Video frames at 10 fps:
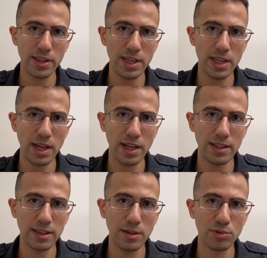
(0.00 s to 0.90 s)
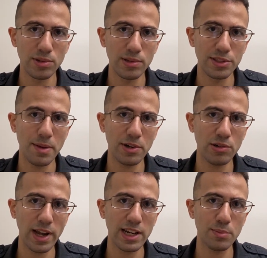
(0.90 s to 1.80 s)
the Liberal
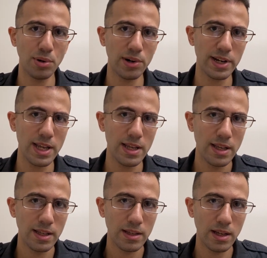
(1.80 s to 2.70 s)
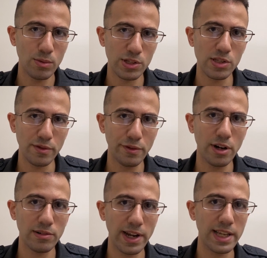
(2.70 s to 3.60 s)
Democratic Party, which is a
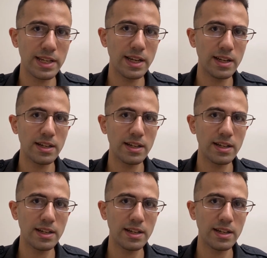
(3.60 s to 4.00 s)
far-right,